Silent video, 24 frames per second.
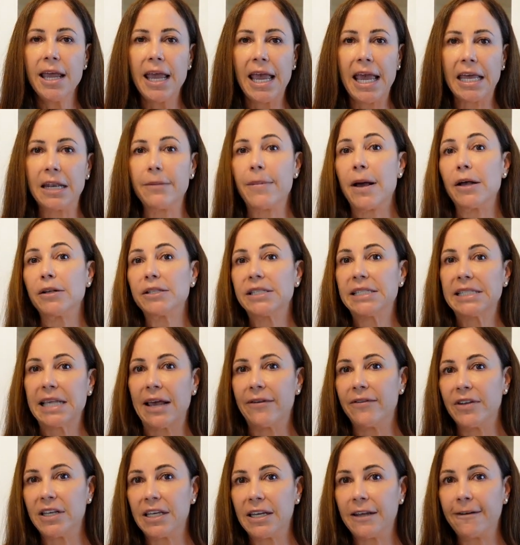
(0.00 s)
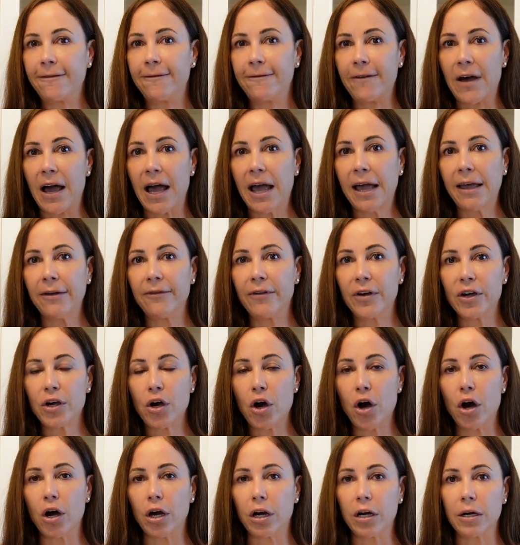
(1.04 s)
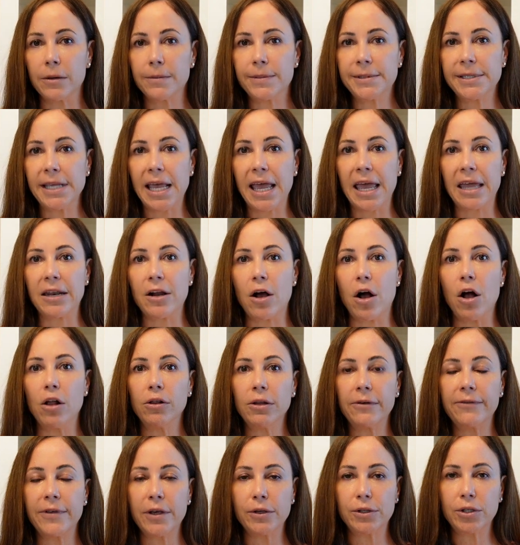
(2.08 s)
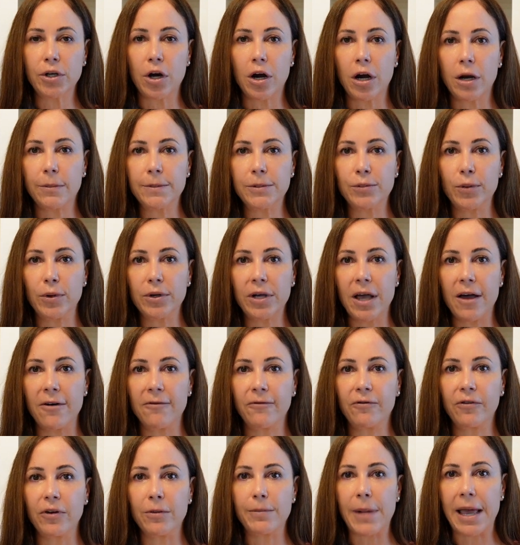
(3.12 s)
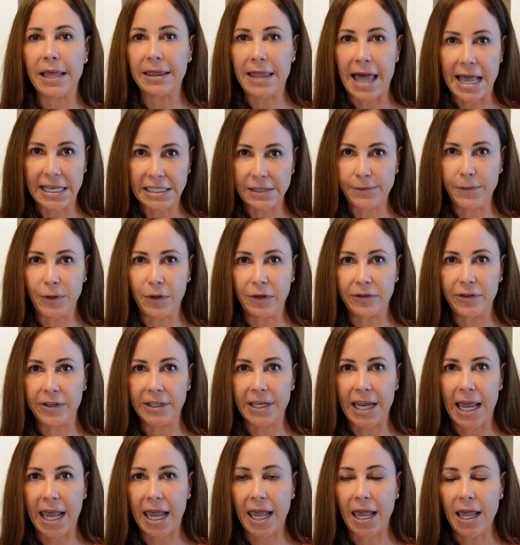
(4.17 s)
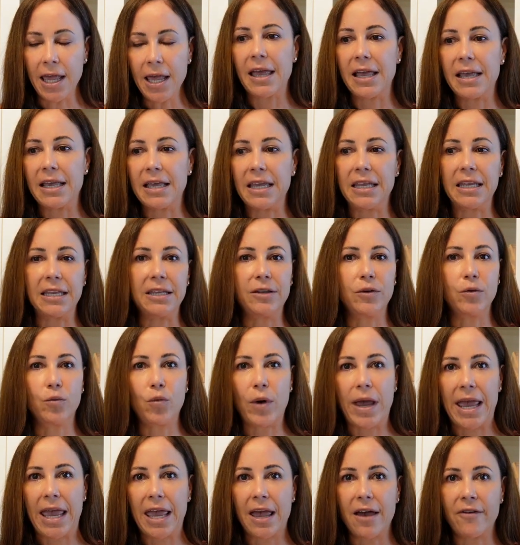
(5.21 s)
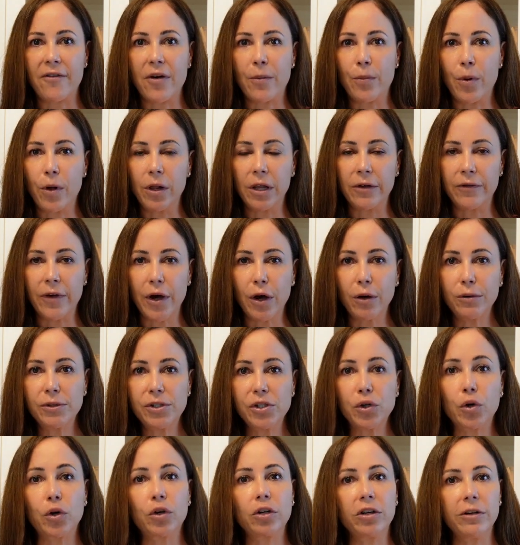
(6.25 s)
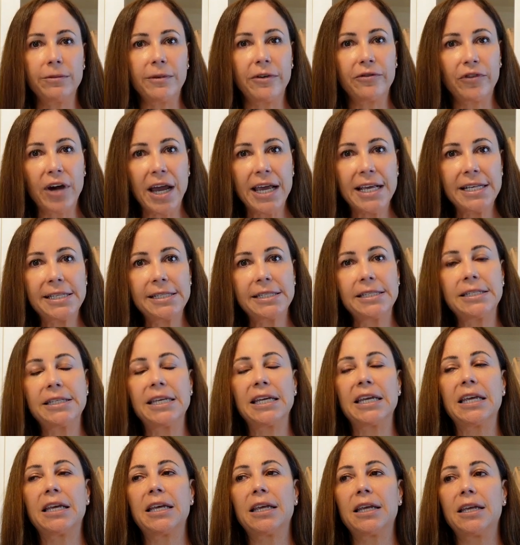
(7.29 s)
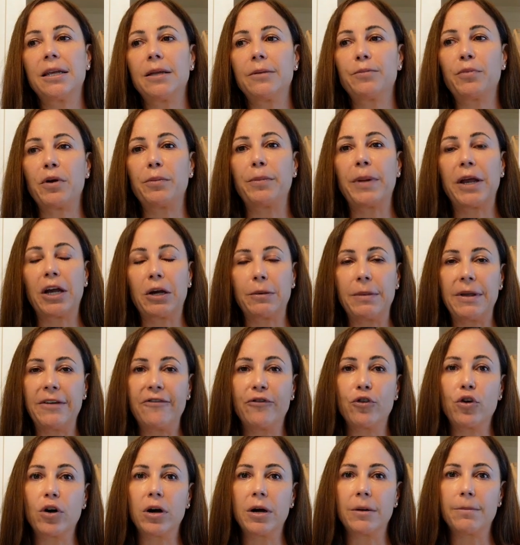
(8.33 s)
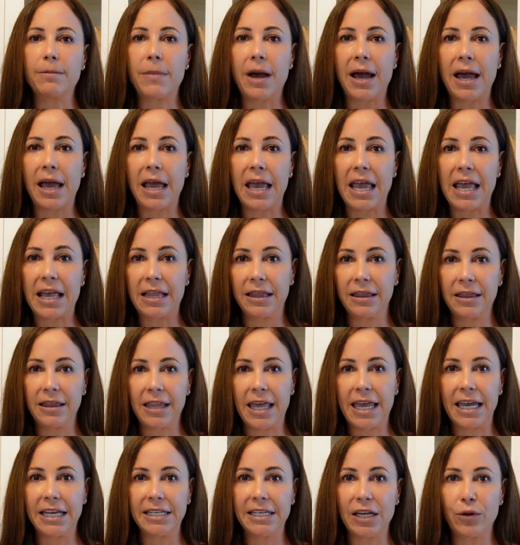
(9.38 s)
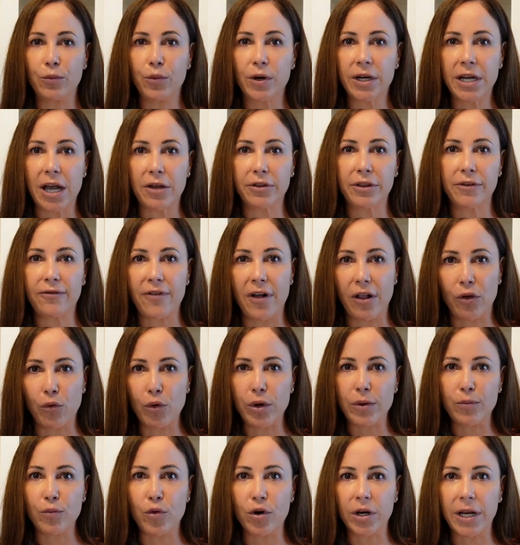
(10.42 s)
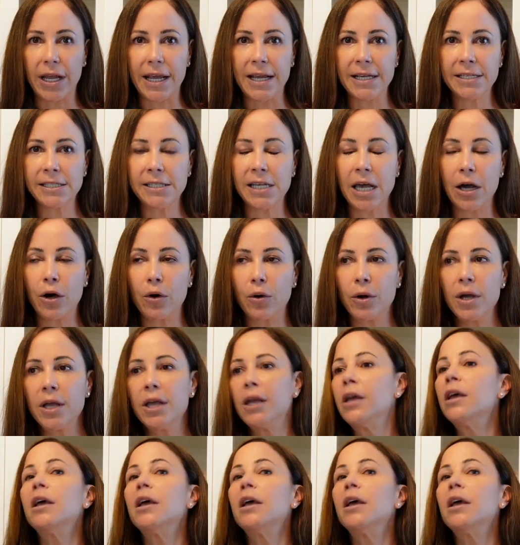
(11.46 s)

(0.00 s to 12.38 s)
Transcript: and about 75 carbs. And all of those carbs will come from my last meal of the day in way of a bowl of oats or cream of rice to prepare me for my leg day workout the following morning. So